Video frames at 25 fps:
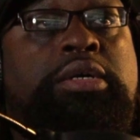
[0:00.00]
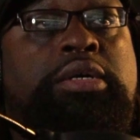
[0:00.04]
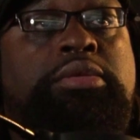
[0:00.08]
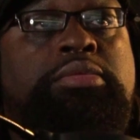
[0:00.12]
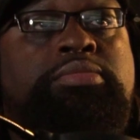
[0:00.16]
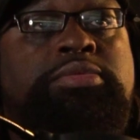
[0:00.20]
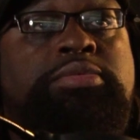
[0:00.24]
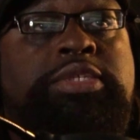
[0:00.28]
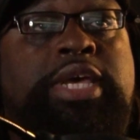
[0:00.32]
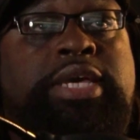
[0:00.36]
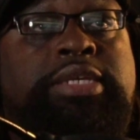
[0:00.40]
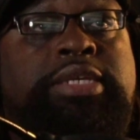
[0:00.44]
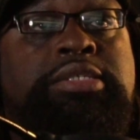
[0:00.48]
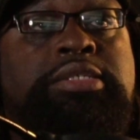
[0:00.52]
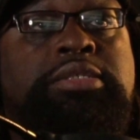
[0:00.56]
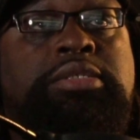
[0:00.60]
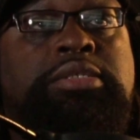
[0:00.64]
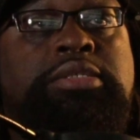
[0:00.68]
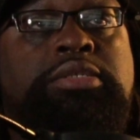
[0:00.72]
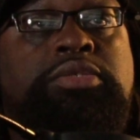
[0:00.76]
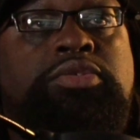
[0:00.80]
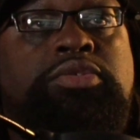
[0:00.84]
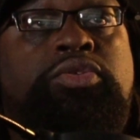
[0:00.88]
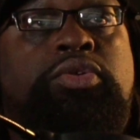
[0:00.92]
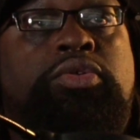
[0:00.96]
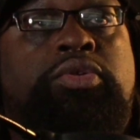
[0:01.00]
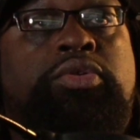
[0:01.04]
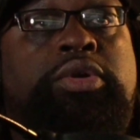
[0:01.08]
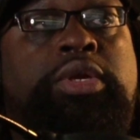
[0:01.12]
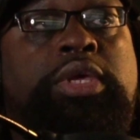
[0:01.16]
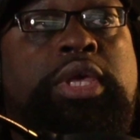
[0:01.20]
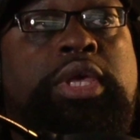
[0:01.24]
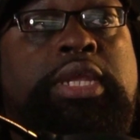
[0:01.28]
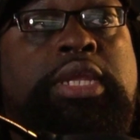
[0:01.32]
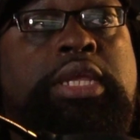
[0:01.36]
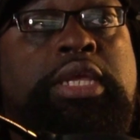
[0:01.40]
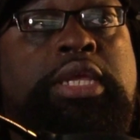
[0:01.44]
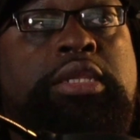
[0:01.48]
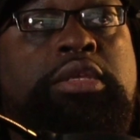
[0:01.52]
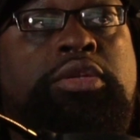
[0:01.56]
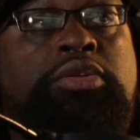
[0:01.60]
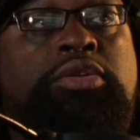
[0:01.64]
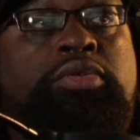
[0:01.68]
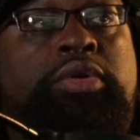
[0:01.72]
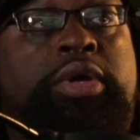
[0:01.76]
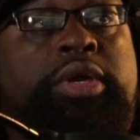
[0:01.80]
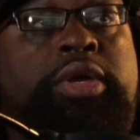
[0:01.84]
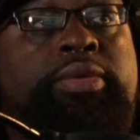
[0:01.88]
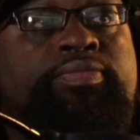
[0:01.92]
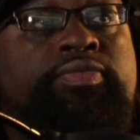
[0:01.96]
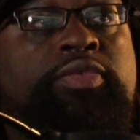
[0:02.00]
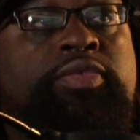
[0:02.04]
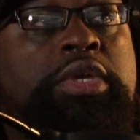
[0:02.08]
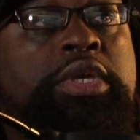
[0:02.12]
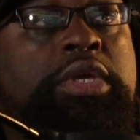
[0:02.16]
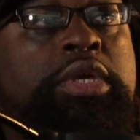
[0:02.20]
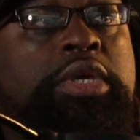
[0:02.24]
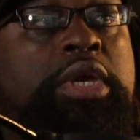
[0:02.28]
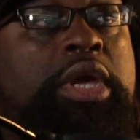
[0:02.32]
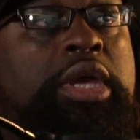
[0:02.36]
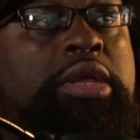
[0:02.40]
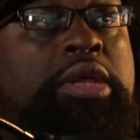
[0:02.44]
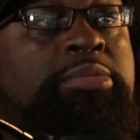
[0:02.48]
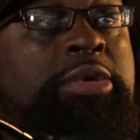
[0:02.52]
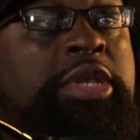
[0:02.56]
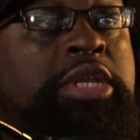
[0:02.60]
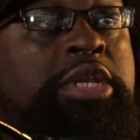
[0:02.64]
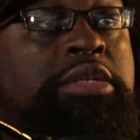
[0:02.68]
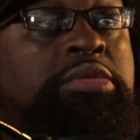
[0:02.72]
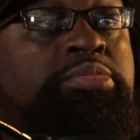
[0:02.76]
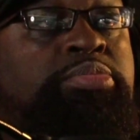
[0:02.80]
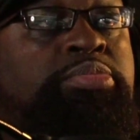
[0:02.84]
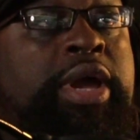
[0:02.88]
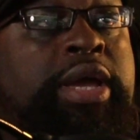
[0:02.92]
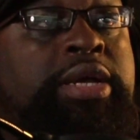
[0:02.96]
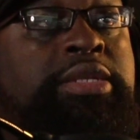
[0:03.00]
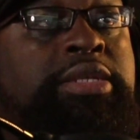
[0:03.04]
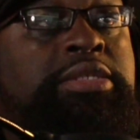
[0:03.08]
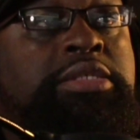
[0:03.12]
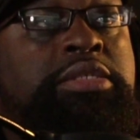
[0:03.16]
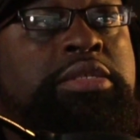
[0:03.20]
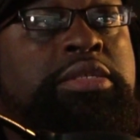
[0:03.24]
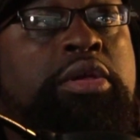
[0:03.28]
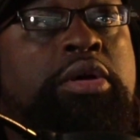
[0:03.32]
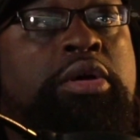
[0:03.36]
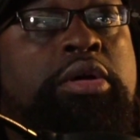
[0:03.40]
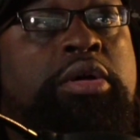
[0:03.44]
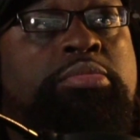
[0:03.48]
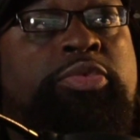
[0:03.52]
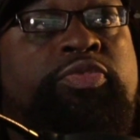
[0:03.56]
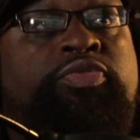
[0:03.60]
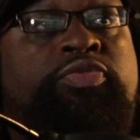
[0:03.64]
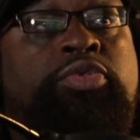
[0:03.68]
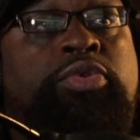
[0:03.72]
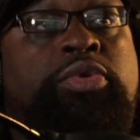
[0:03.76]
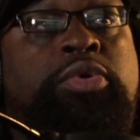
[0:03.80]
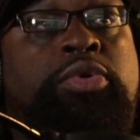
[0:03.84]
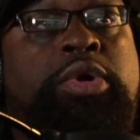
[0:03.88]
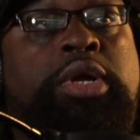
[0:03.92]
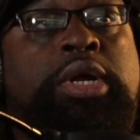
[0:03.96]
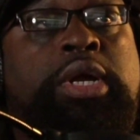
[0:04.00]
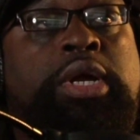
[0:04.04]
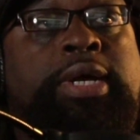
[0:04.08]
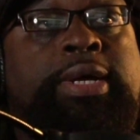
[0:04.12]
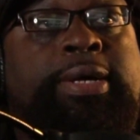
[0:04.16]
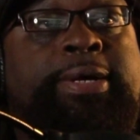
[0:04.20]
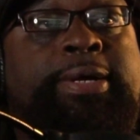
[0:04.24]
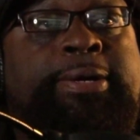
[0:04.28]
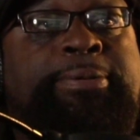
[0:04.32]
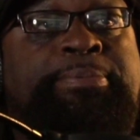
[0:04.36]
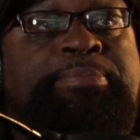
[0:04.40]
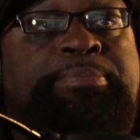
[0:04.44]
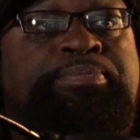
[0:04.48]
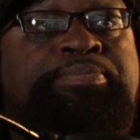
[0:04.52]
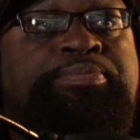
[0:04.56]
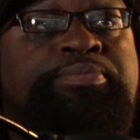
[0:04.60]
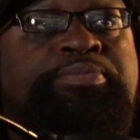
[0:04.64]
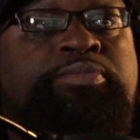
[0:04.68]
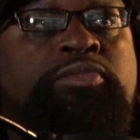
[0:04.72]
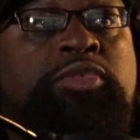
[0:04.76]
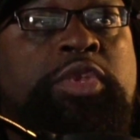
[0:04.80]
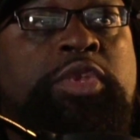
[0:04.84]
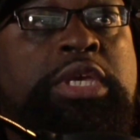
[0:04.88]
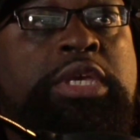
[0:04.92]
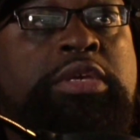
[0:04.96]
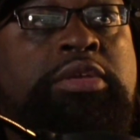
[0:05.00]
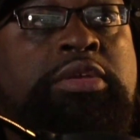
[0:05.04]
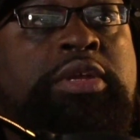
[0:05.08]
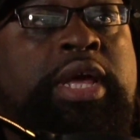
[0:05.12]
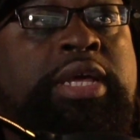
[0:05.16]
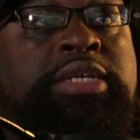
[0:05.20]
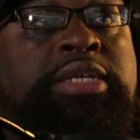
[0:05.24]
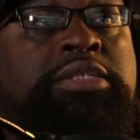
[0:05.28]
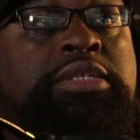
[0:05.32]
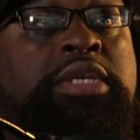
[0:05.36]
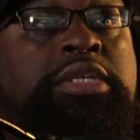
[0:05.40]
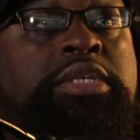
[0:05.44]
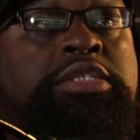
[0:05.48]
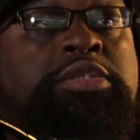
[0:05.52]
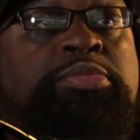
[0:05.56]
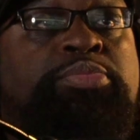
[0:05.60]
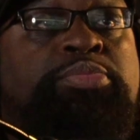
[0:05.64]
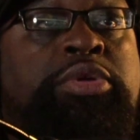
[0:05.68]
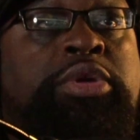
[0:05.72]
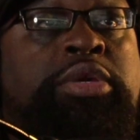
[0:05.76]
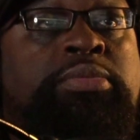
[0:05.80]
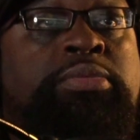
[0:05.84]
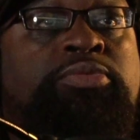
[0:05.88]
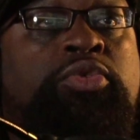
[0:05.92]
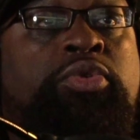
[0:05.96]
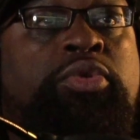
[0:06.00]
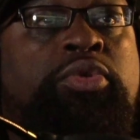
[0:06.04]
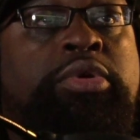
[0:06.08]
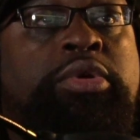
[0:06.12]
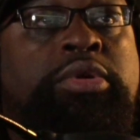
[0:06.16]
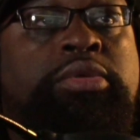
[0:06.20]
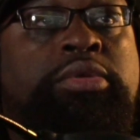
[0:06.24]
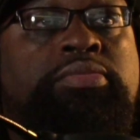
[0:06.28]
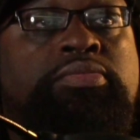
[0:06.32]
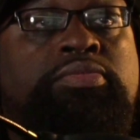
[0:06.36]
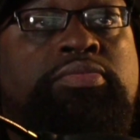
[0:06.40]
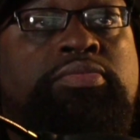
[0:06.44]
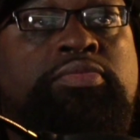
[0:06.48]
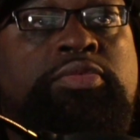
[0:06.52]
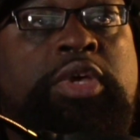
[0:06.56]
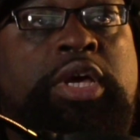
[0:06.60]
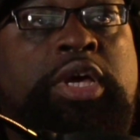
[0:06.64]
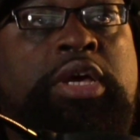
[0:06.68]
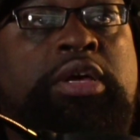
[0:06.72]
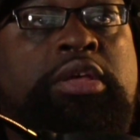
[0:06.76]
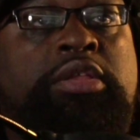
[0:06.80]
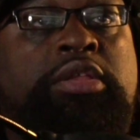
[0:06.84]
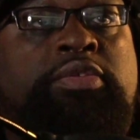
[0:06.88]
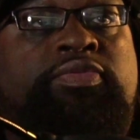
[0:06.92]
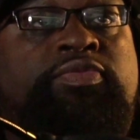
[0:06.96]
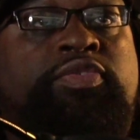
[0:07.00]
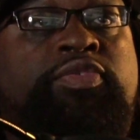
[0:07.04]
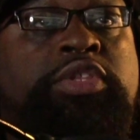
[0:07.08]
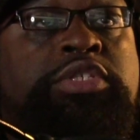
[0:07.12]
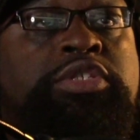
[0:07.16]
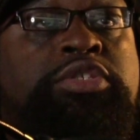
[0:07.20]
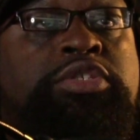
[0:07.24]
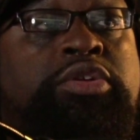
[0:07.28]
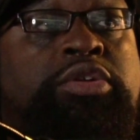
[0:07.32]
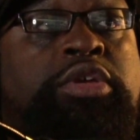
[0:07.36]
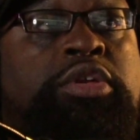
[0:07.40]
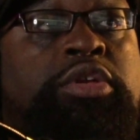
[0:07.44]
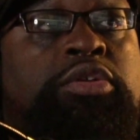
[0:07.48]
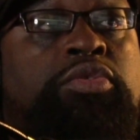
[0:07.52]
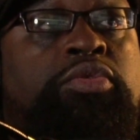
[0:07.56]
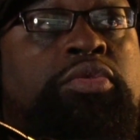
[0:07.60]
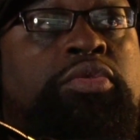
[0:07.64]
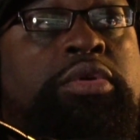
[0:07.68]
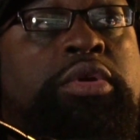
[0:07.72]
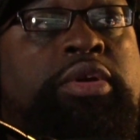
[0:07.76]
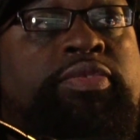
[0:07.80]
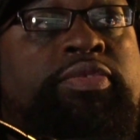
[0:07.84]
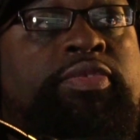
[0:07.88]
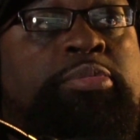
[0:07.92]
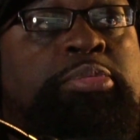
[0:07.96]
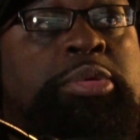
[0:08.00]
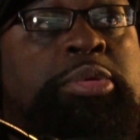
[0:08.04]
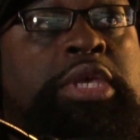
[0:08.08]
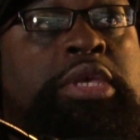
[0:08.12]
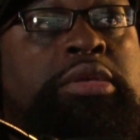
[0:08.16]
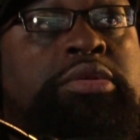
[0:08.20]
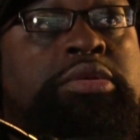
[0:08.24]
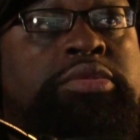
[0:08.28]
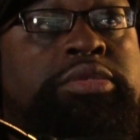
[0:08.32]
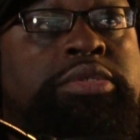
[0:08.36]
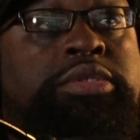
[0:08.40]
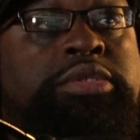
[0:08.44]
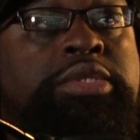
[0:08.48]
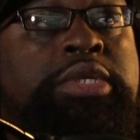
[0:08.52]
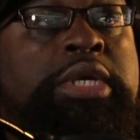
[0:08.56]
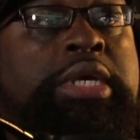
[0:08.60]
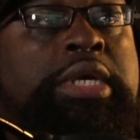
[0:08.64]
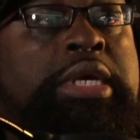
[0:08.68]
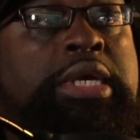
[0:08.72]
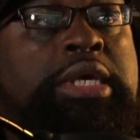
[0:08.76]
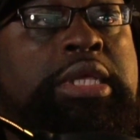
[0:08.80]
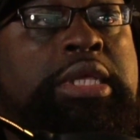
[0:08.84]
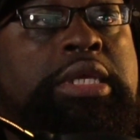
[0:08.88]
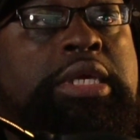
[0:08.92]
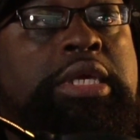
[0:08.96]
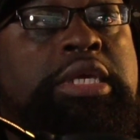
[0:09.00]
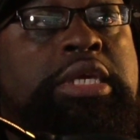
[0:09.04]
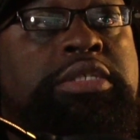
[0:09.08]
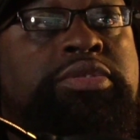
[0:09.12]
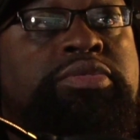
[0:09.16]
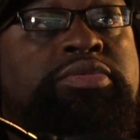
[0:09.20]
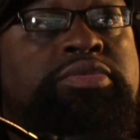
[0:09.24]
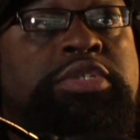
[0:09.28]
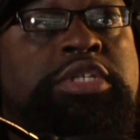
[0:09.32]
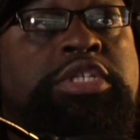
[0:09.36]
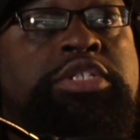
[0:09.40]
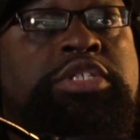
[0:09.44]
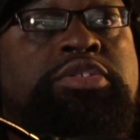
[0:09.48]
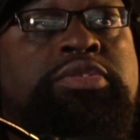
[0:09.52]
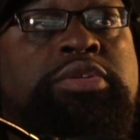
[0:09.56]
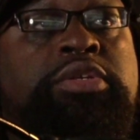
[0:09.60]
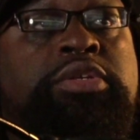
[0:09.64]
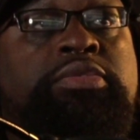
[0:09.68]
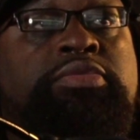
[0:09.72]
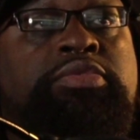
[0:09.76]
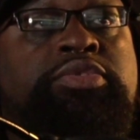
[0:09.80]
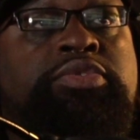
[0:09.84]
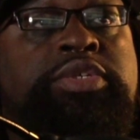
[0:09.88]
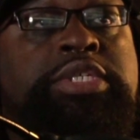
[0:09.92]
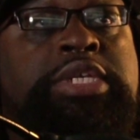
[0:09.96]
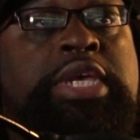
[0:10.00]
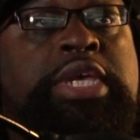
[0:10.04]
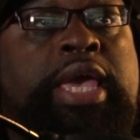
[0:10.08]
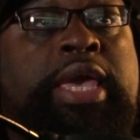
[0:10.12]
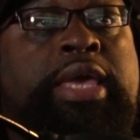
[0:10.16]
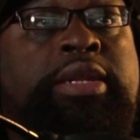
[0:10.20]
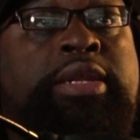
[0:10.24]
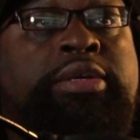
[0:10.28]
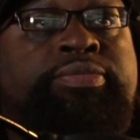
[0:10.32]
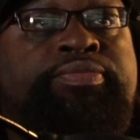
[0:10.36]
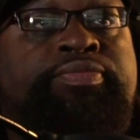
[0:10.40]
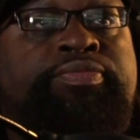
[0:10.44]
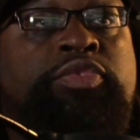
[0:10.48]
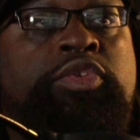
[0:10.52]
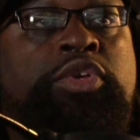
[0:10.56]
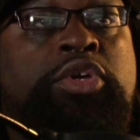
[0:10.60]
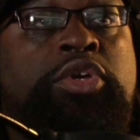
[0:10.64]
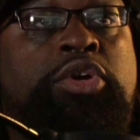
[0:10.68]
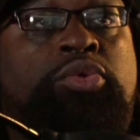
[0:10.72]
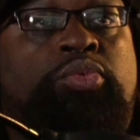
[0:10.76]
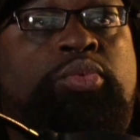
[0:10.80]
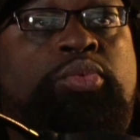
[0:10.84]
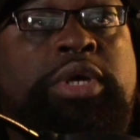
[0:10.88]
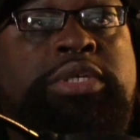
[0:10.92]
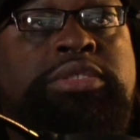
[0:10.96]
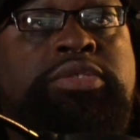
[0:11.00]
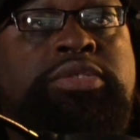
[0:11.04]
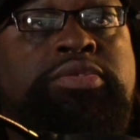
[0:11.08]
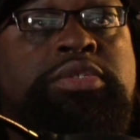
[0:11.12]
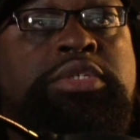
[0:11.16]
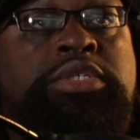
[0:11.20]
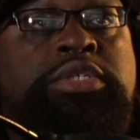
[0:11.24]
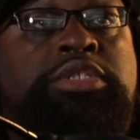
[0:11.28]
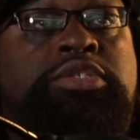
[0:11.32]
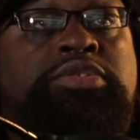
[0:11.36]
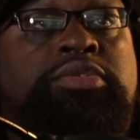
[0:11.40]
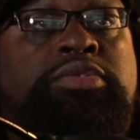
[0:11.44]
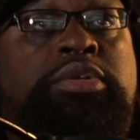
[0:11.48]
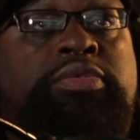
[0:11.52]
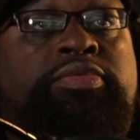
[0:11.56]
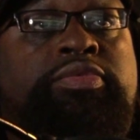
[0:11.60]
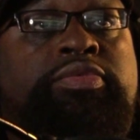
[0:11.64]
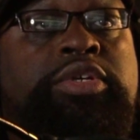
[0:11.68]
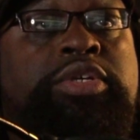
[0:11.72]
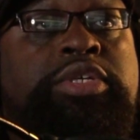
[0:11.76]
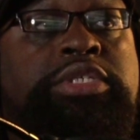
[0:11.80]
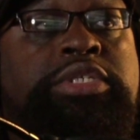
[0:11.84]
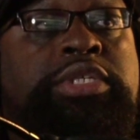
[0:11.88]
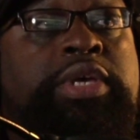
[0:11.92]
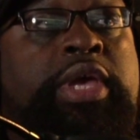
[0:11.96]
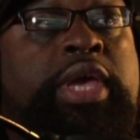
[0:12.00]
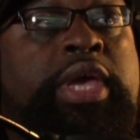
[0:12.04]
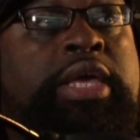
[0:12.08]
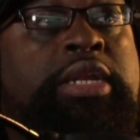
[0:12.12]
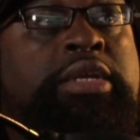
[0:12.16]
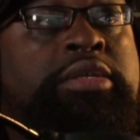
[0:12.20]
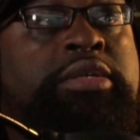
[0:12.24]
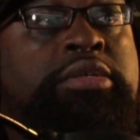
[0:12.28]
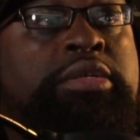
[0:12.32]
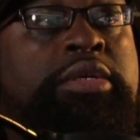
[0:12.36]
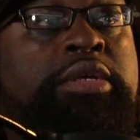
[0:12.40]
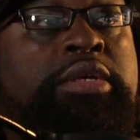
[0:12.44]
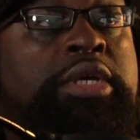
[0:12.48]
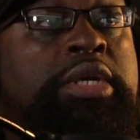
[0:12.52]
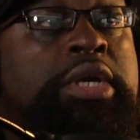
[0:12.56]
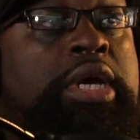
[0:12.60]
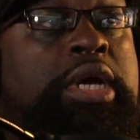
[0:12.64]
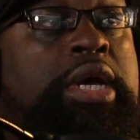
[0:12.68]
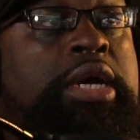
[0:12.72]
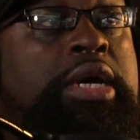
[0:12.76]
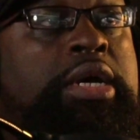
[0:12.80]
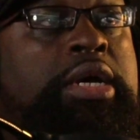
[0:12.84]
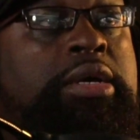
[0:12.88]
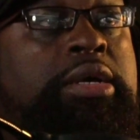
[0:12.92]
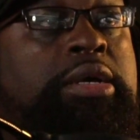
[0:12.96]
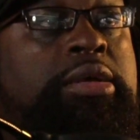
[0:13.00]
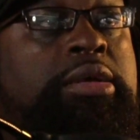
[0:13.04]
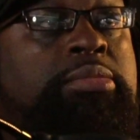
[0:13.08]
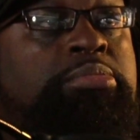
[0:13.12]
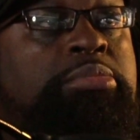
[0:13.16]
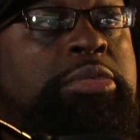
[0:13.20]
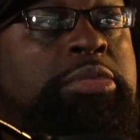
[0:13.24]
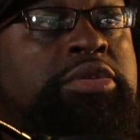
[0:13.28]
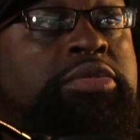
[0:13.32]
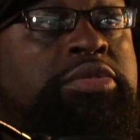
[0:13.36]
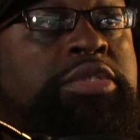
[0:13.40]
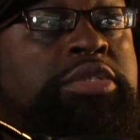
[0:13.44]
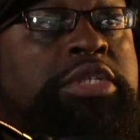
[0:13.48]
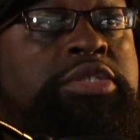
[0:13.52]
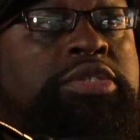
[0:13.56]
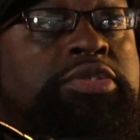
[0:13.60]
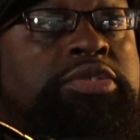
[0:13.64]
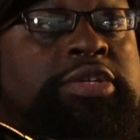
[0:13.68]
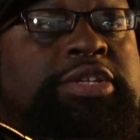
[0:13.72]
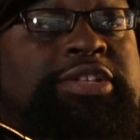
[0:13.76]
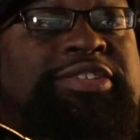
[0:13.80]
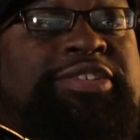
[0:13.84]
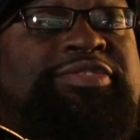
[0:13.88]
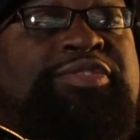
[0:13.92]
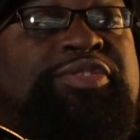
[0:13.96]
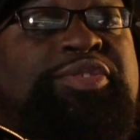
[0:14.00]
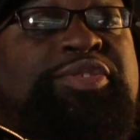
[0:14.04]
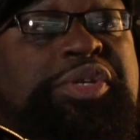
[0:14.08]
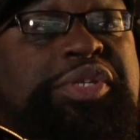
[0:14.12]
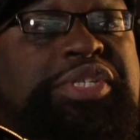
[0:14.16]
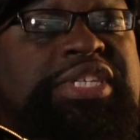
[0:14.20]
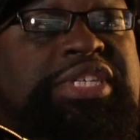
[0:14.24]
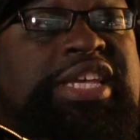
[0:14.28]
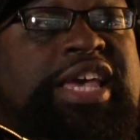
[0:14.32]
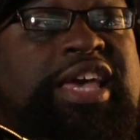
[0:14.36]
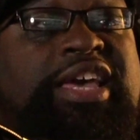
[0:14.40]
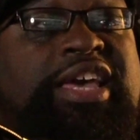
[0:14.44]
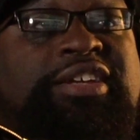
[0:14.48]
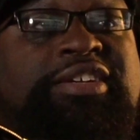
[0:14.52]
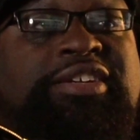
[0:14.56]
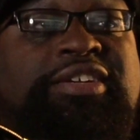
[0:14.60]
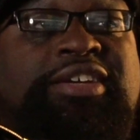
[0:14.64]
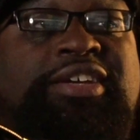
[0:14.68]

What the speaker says: Texas, New York, and Illinois. Admitted to practice law before the United States Supreme Court, the Fifth Circuit Court of Appeals, the Eastern District of Louisiana, Western District of Louisiana, Middle District of Louisiana,